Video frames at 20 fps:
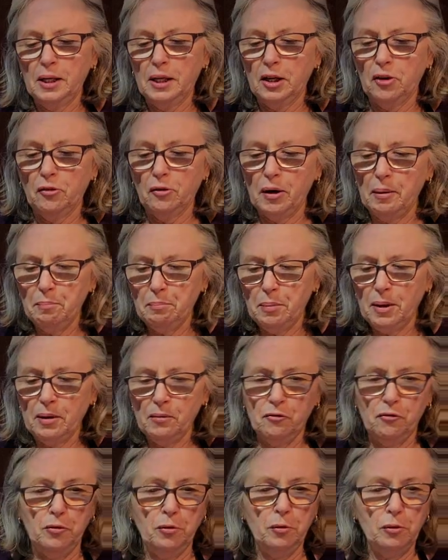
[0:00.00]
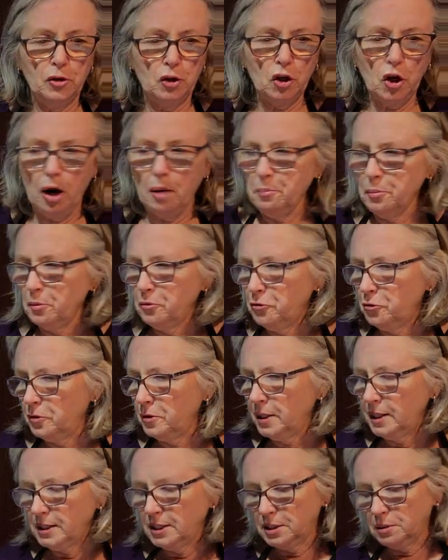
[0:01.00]
a great big food chopper for
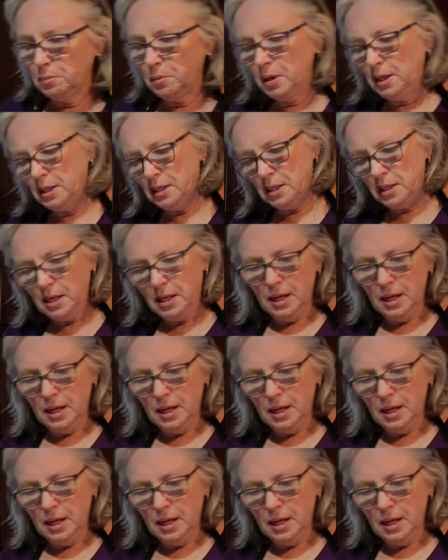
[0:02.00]
this one.